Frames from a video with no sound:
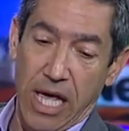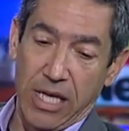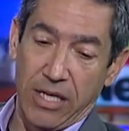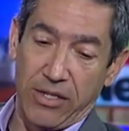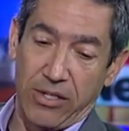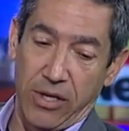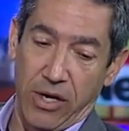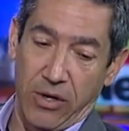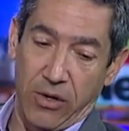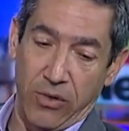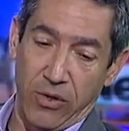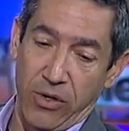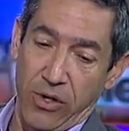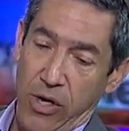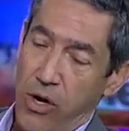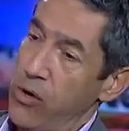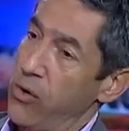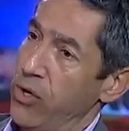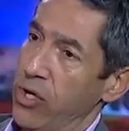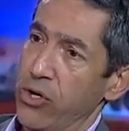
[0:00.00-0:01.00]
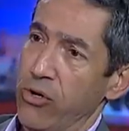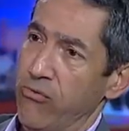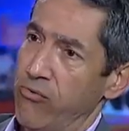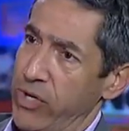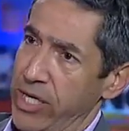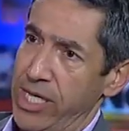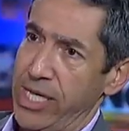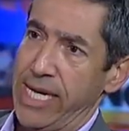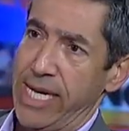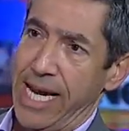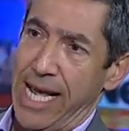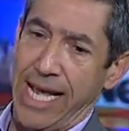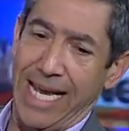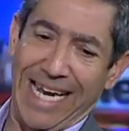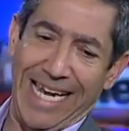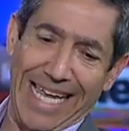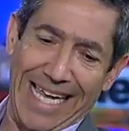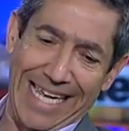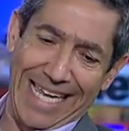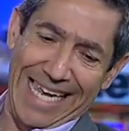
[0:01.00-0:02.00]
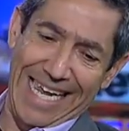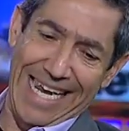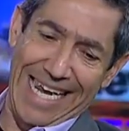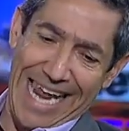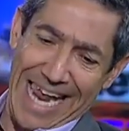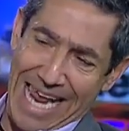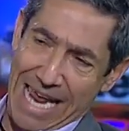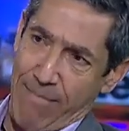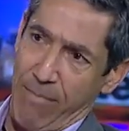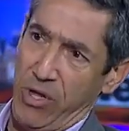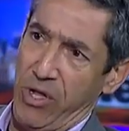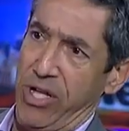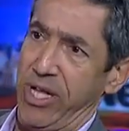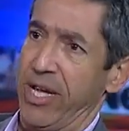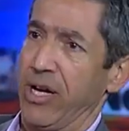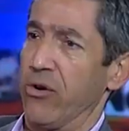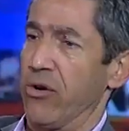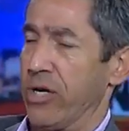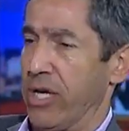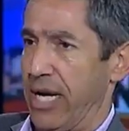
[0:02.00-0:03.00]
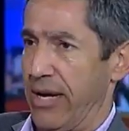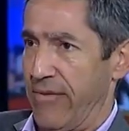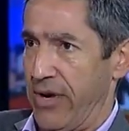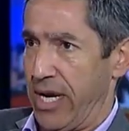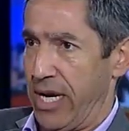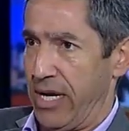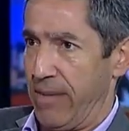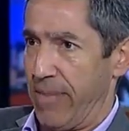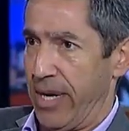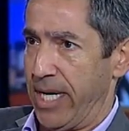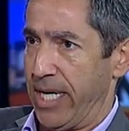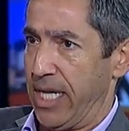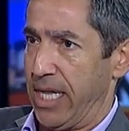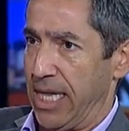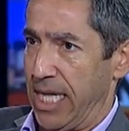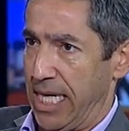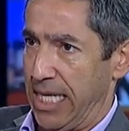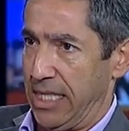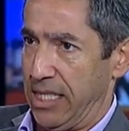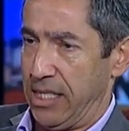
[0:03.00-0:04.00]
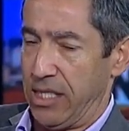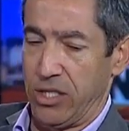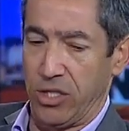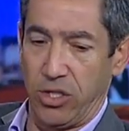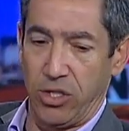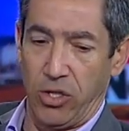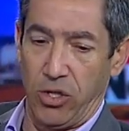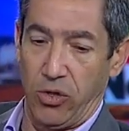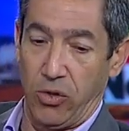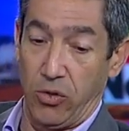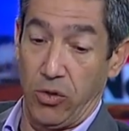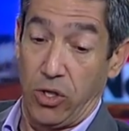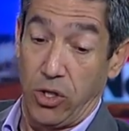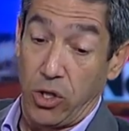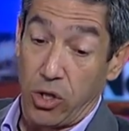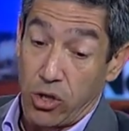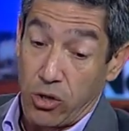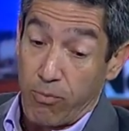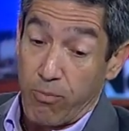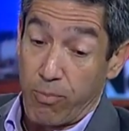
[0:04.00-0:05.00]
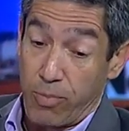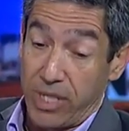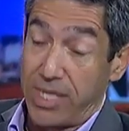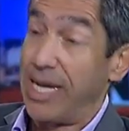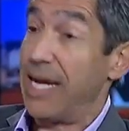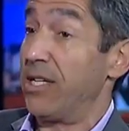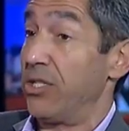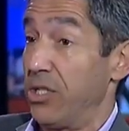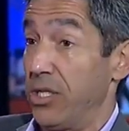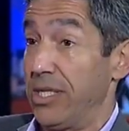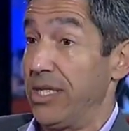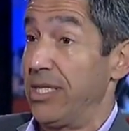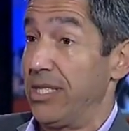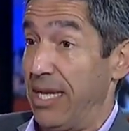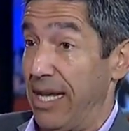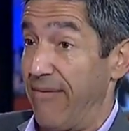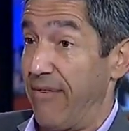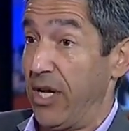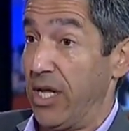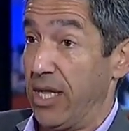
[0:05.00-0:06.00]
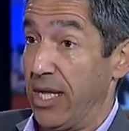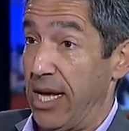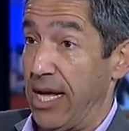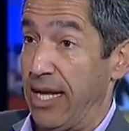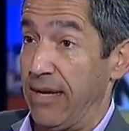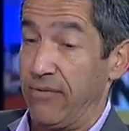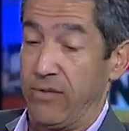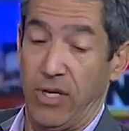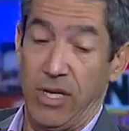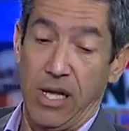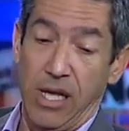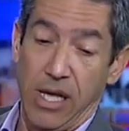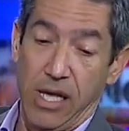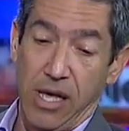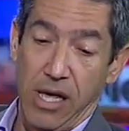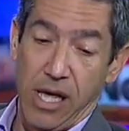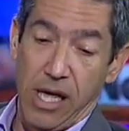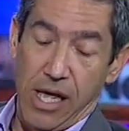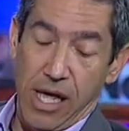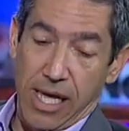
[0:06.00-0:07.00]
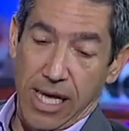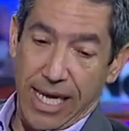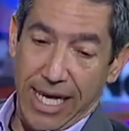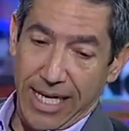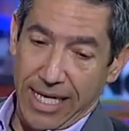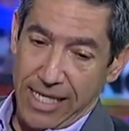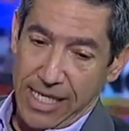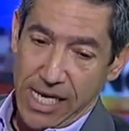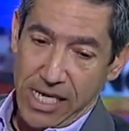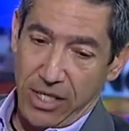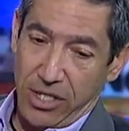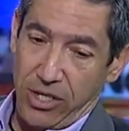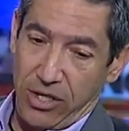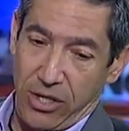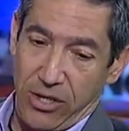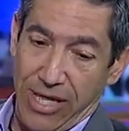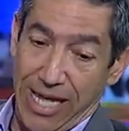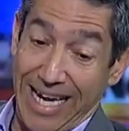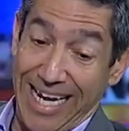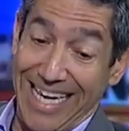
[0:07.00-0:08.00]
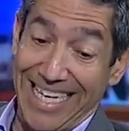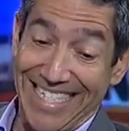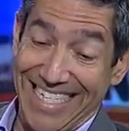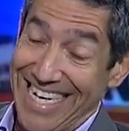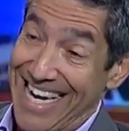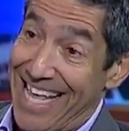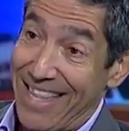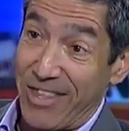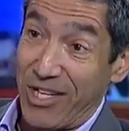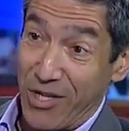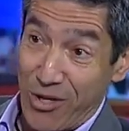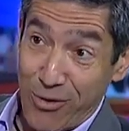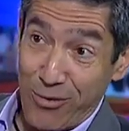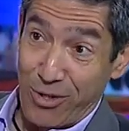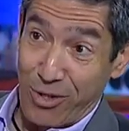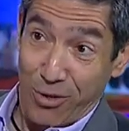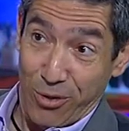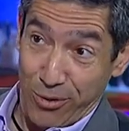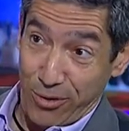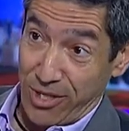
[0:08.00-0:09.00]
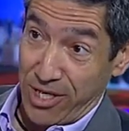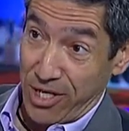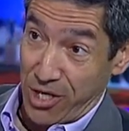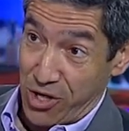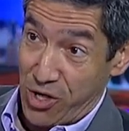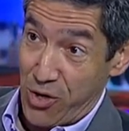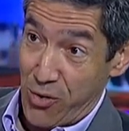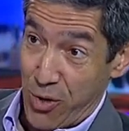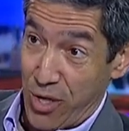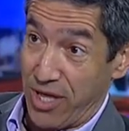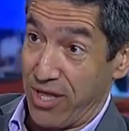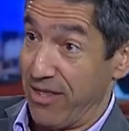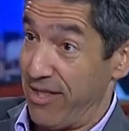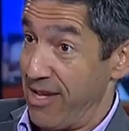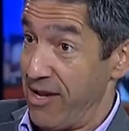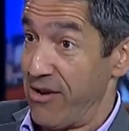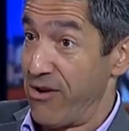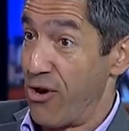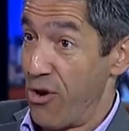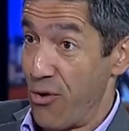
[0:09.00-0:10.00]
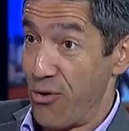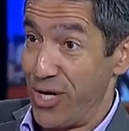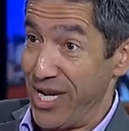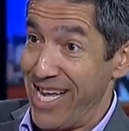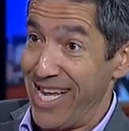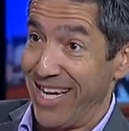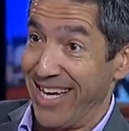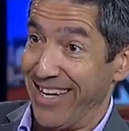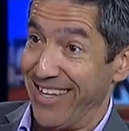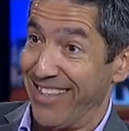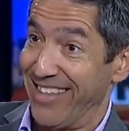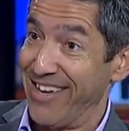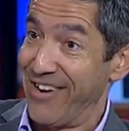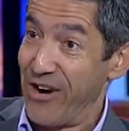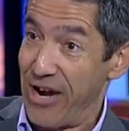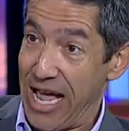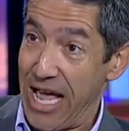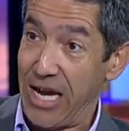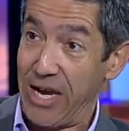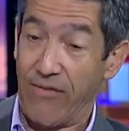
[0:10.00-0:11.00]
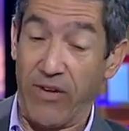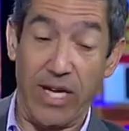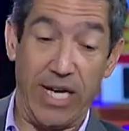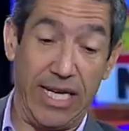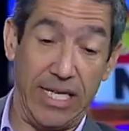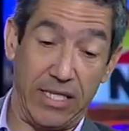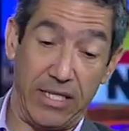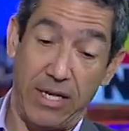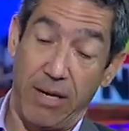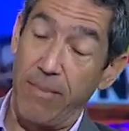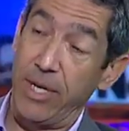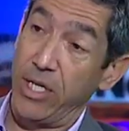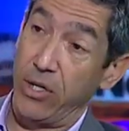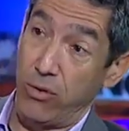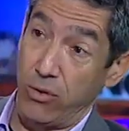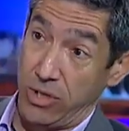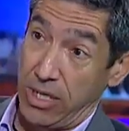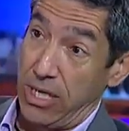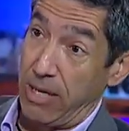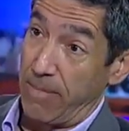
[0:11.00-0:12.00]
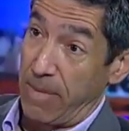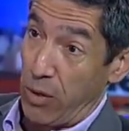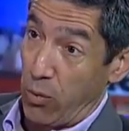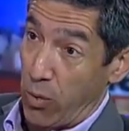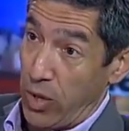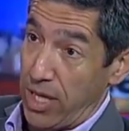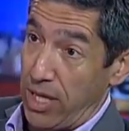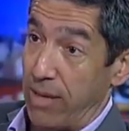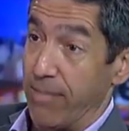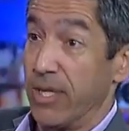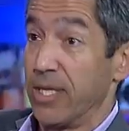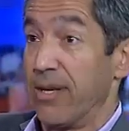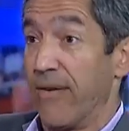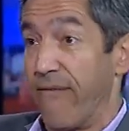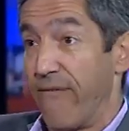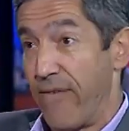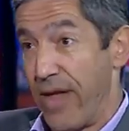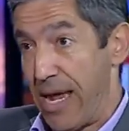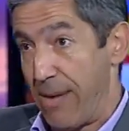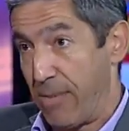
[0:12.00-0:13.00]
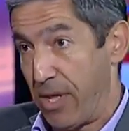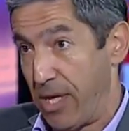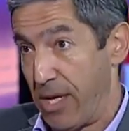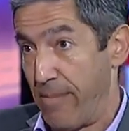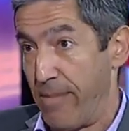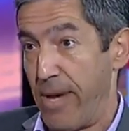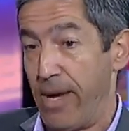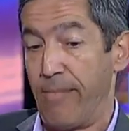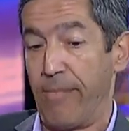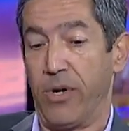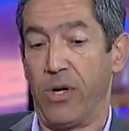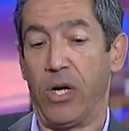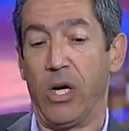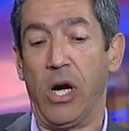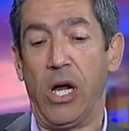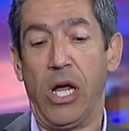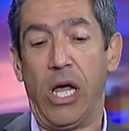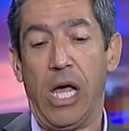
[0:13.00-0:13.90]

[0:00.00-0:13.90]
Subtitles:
So no, you're really not enabling or giving anybody a license to, you're potentially saving lives. In addition to that, it's not the user who's going to do it. They're ODing. They're out of it. It's somebody who's going to be with them. It's a family member.